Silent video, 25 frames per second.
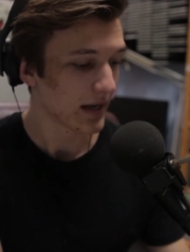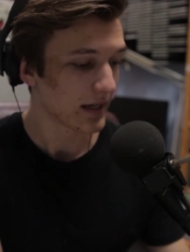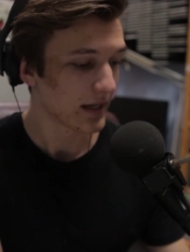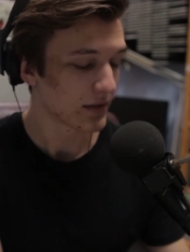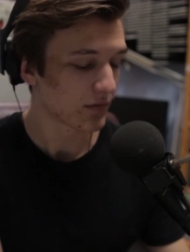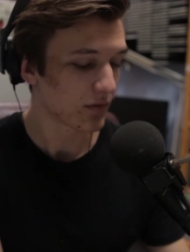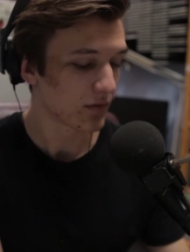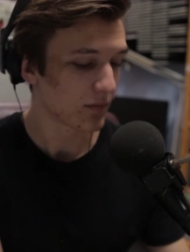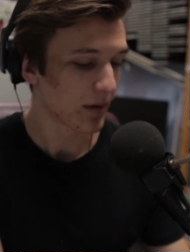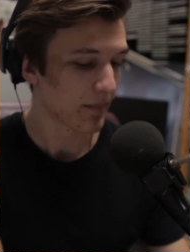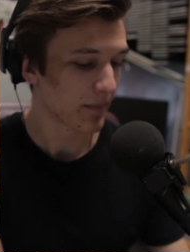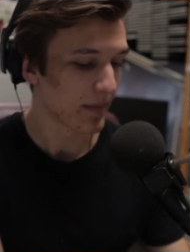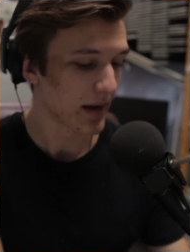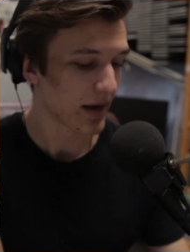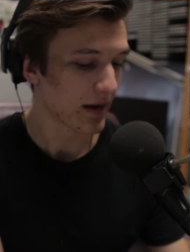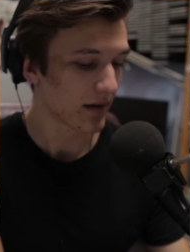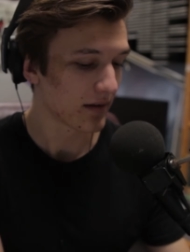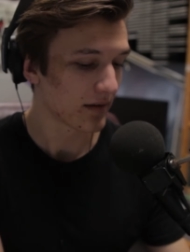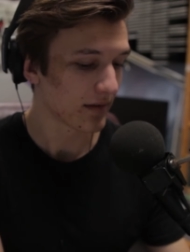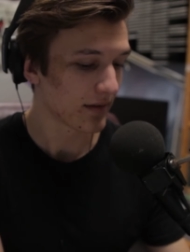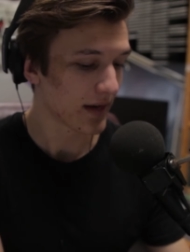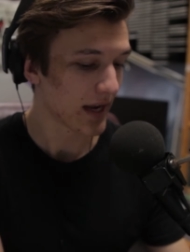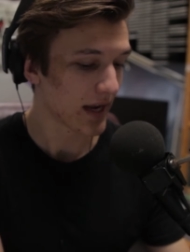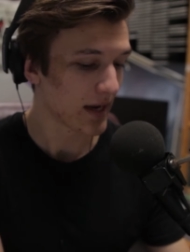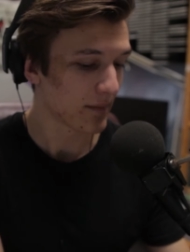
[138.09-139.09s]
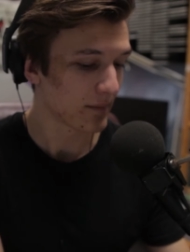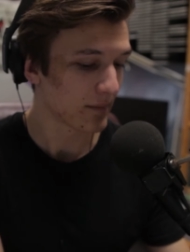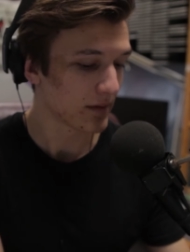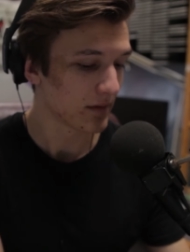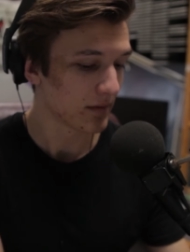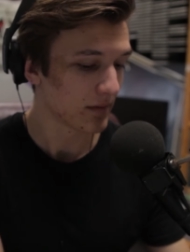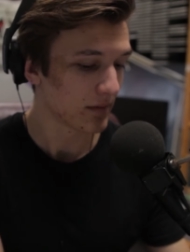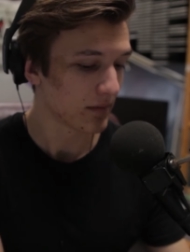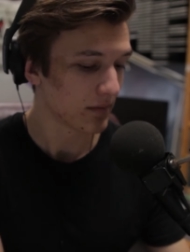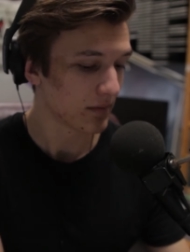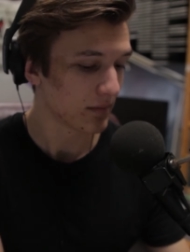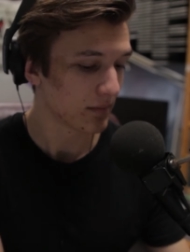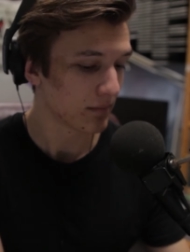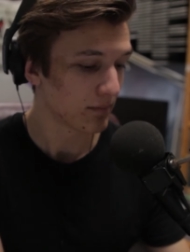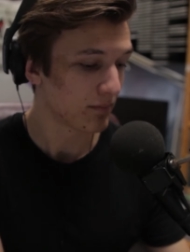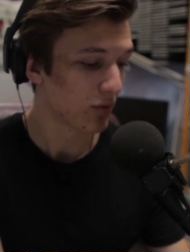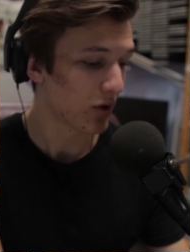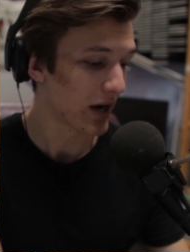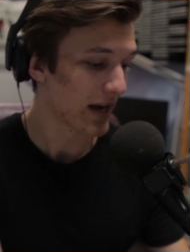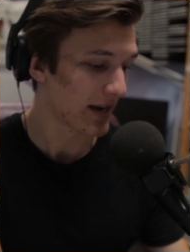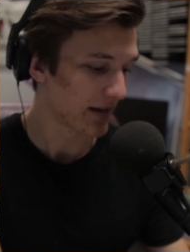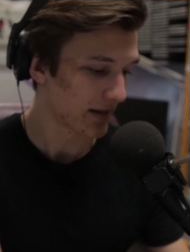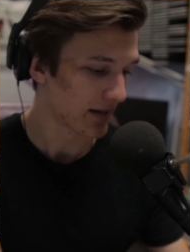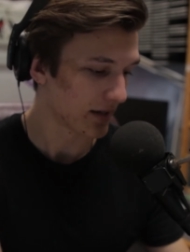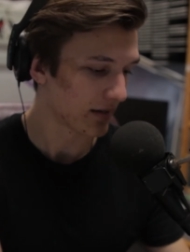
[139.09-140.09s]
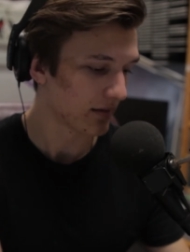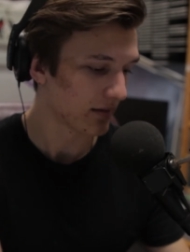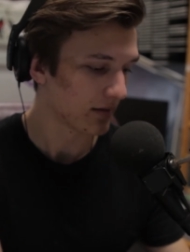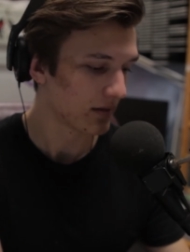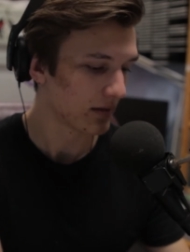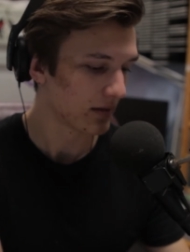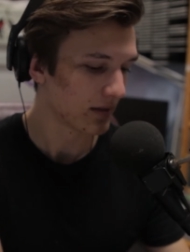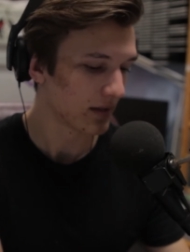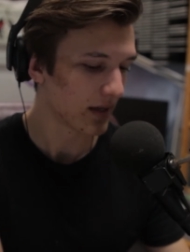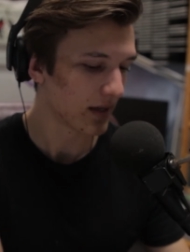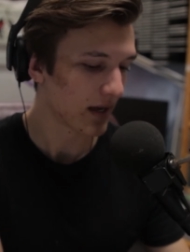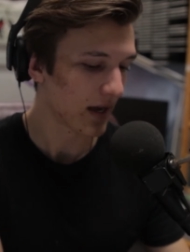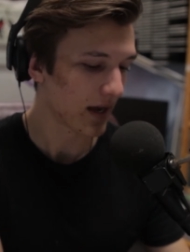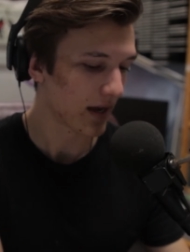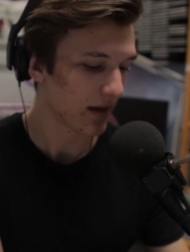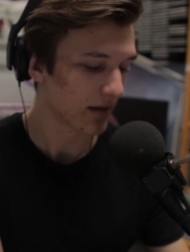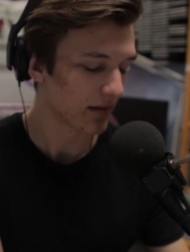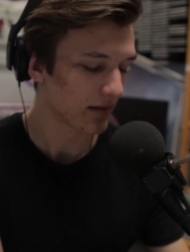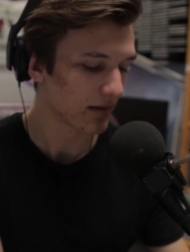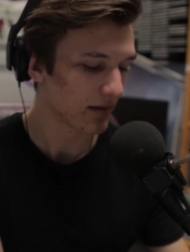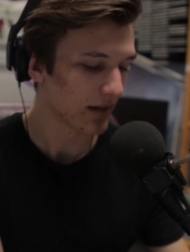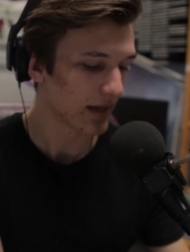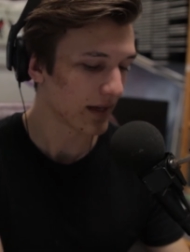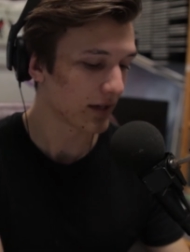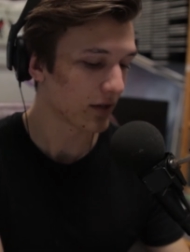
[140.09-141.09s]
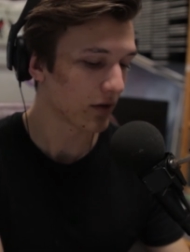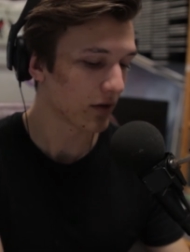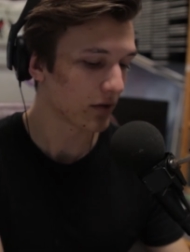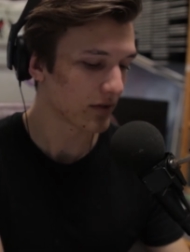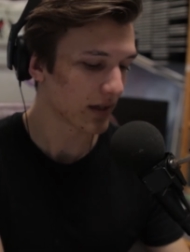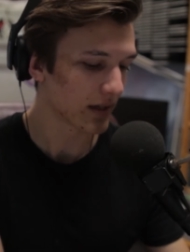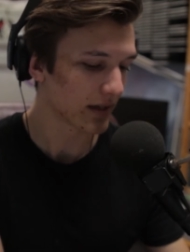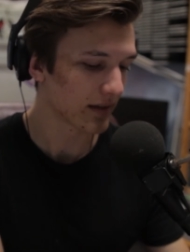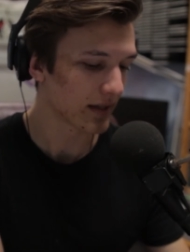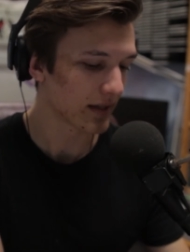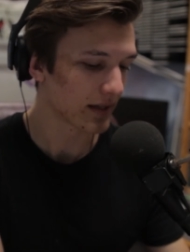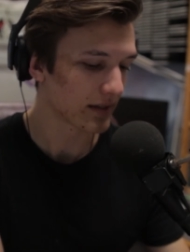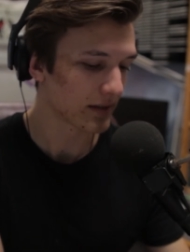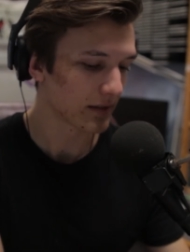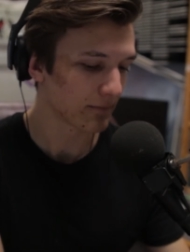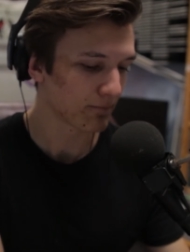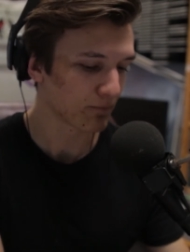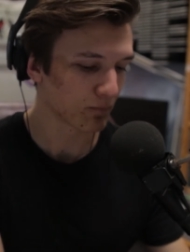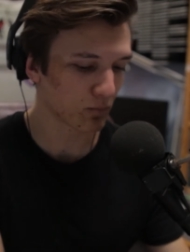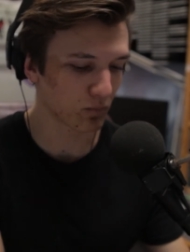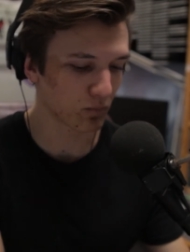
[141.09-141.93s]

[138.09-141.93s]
And it's from a man named Brandon. Uh, and it goes like this.